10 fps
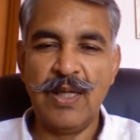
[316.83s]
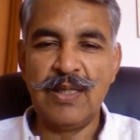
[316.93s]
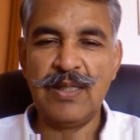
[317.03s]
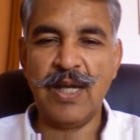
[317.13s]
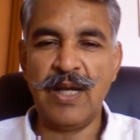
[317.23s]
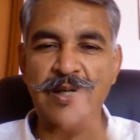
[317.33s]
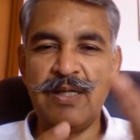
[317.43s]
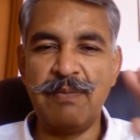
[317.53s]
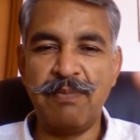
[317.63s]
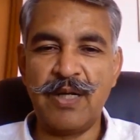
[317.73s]
the R&D
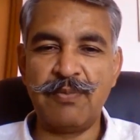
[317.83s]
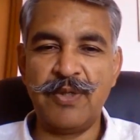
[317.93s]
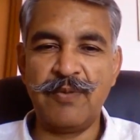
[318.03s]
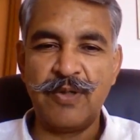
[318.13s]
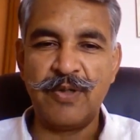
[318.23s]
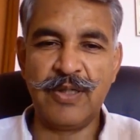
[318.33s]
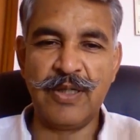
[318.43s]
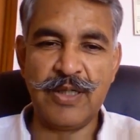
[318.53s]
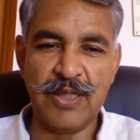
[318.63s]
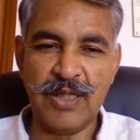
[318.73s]
department would
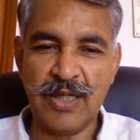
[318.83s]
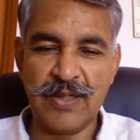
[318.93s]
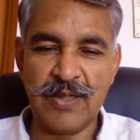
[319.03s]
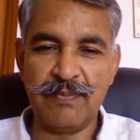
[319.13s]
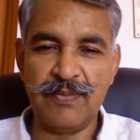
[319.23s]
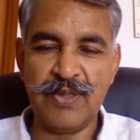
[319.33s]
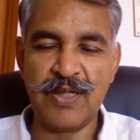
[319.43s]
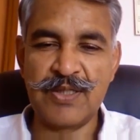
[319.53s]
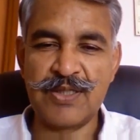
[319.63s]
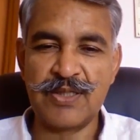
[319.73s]
take the
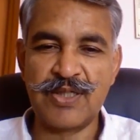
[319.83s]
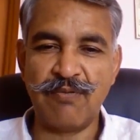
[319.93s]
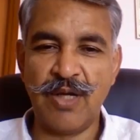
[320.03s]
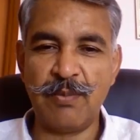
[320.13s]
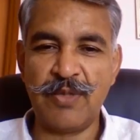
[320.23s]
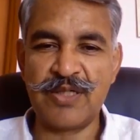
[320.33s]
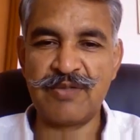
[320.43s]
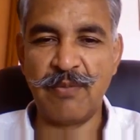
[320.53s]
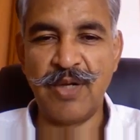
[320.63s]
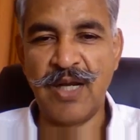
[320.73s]
research requirements
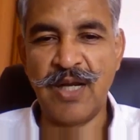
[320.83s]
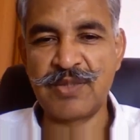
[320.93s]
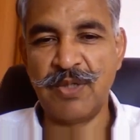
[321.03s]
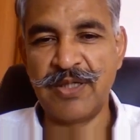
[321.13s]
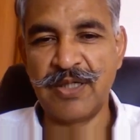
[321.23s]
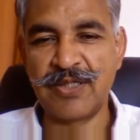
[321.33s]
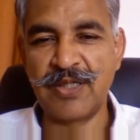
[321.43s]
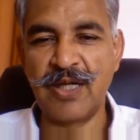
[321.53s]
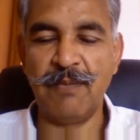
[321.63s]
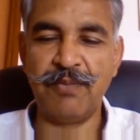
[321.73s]
from large
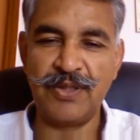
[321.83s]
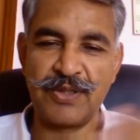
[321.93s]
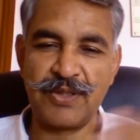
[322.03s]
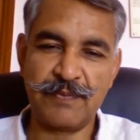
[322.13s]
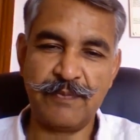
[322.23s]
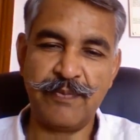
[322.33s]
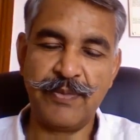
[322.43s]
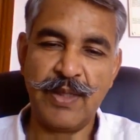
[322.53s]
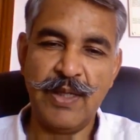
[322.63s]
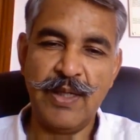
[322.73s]
multinational companies
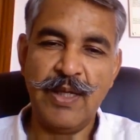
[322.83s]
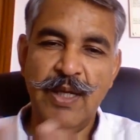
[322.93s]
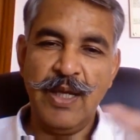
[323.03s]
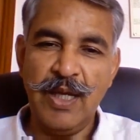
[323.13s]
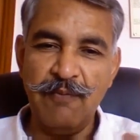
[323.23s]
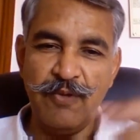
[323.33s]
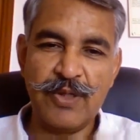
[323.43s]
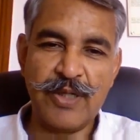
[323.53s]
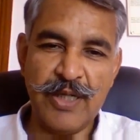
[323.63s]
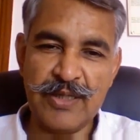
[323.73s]
and
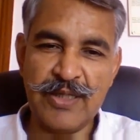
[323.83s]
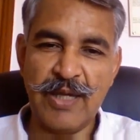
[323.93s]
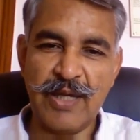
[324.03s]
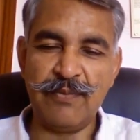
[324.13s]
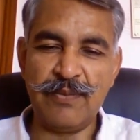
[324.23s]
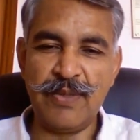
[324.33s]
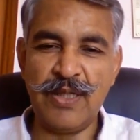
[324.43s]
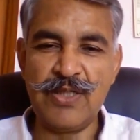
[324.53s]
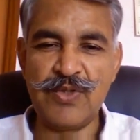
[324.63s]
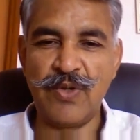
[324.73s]
would take them
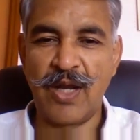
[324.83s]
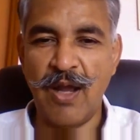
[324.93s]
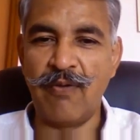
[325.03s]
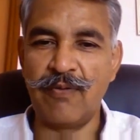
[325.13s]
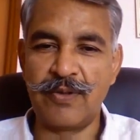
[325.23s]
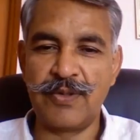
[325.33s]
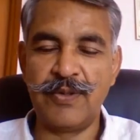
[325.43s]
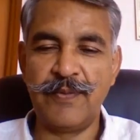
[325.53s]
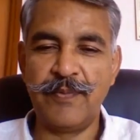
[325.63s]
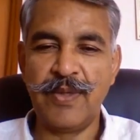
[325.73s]
into account
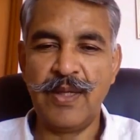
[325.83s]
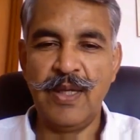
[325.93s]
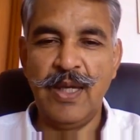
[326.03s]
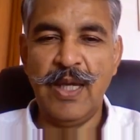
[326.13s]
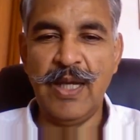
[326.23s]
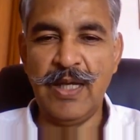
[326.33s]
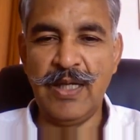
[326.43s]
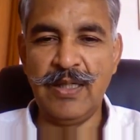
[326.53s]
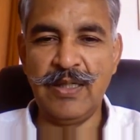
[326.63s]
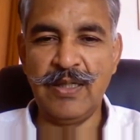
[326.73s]

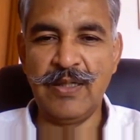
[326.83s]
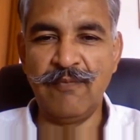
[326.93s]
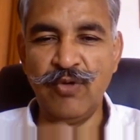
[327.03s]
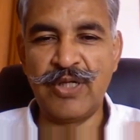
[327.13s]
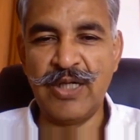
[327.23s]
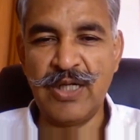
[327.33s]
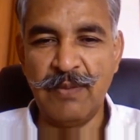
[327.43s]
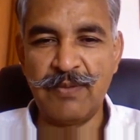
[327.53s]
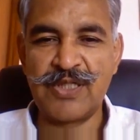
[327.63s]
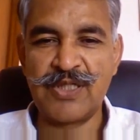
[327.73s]
and would take
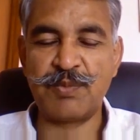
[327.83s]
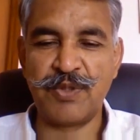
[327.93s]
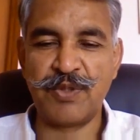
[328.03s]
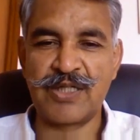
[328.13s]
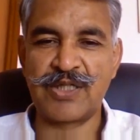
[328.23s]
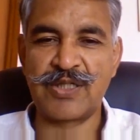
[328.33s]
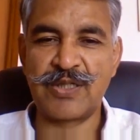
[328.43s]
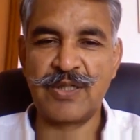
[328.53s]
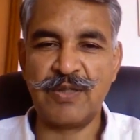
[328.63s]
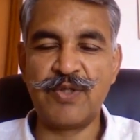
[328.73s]
up research projects
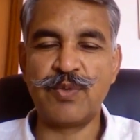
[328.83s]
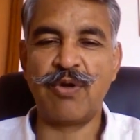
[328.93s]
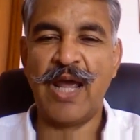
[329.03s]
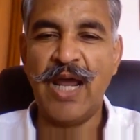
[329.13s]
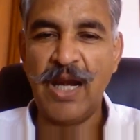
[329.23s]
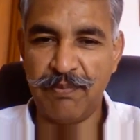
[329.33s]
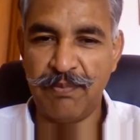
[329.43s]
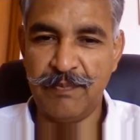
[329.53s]
which would help